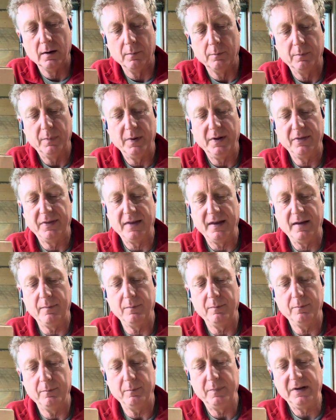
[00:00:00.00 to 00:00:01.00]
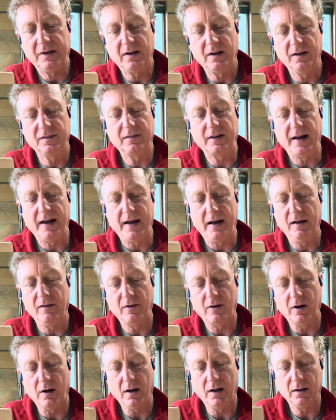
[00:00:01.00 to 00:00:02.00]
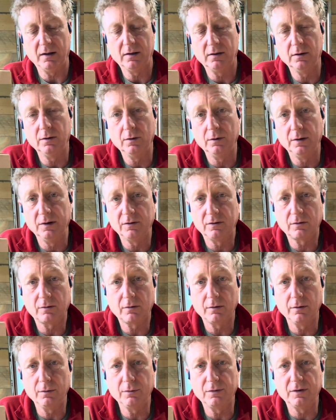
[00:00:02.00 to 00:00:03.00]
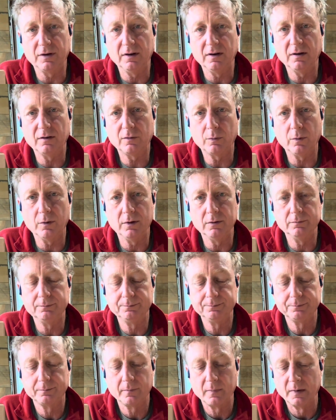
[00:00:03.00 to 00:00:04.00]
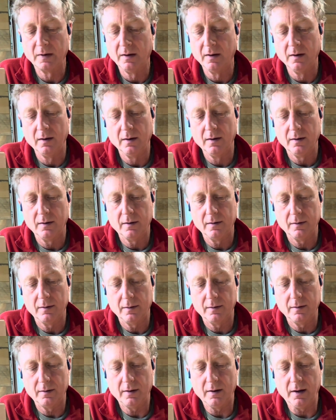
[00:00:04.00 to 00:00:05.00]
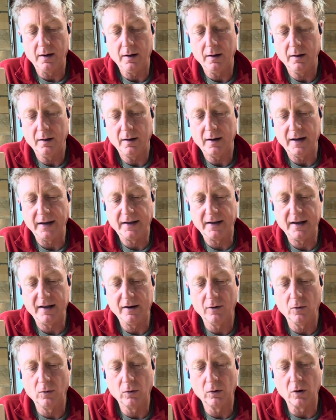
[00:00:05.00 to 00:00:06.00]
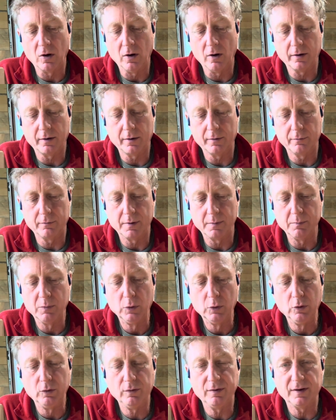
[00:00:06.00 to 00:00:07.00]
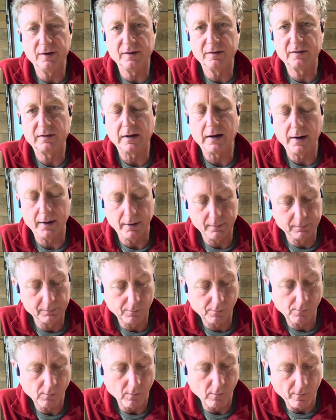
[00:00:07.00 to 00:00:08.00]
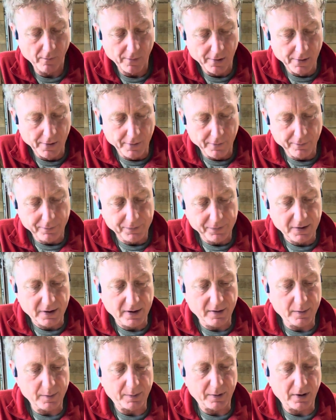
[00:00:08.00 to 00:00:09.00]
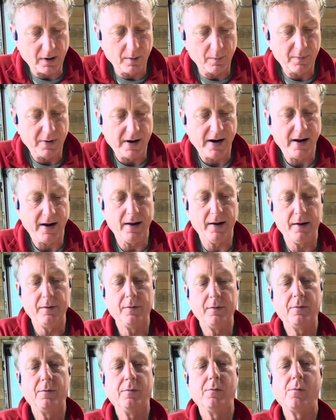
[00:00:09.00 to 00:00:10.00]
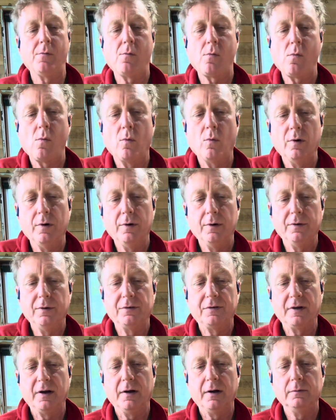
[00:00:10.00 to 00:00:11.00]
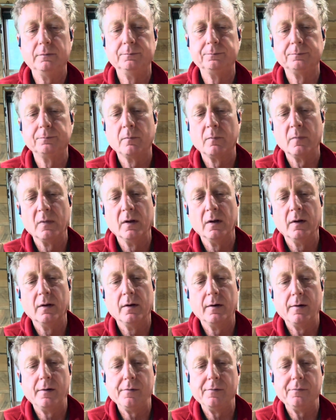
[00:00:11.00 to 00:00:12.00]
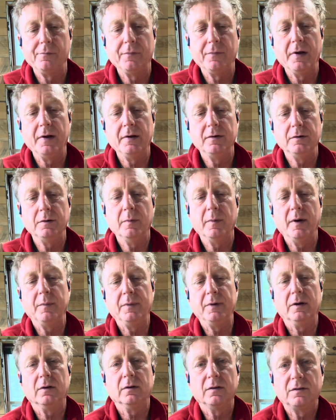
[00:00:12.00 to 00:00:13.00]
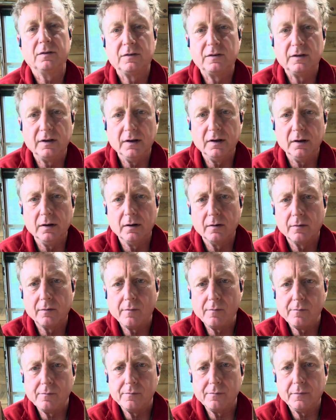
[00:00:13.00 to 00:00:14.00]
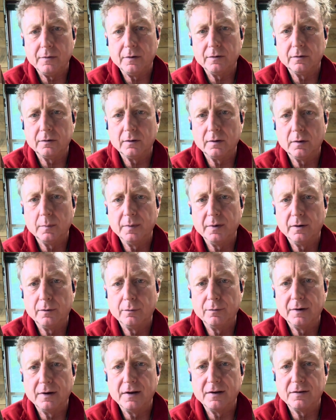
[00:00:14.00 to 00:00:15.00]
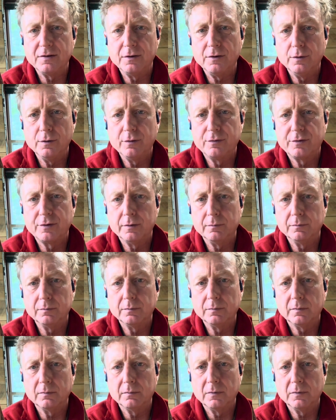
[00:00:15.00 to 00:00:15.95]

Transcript: But because I have hot glue and screws in this one, I can no longer remove this side. The other problem I had was, and you might be able to see, there's a little bit of residue from